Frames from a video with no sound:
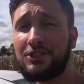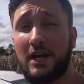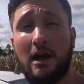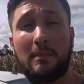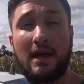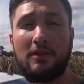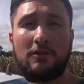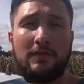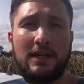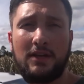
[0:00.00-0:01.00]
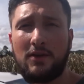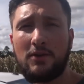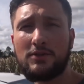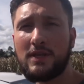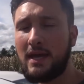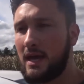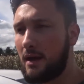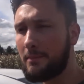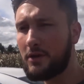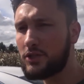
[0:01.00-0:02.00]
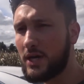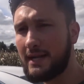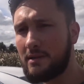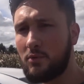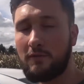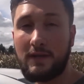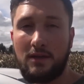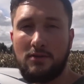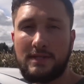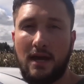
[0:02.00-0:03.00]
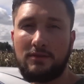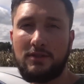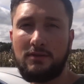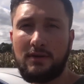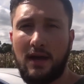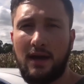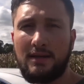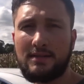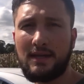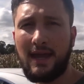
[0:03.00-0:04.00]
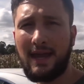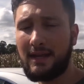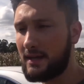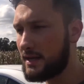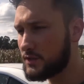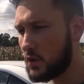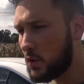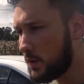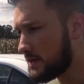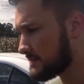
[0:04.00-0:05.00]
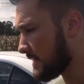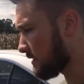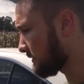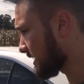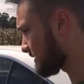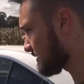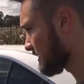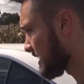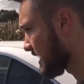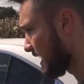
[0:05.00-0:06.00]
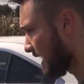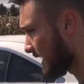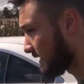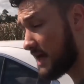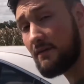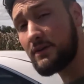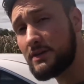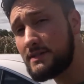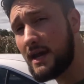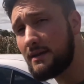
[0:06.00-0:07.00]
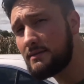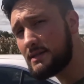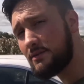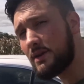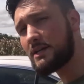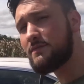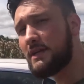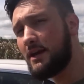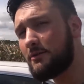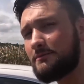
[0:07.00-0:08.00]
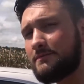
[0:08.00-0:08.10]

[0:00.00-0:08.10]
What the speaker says: Check out my other videos. I'm going to try to get more videos out to you guys. And as always, God bless and have a good day. See you in the next video.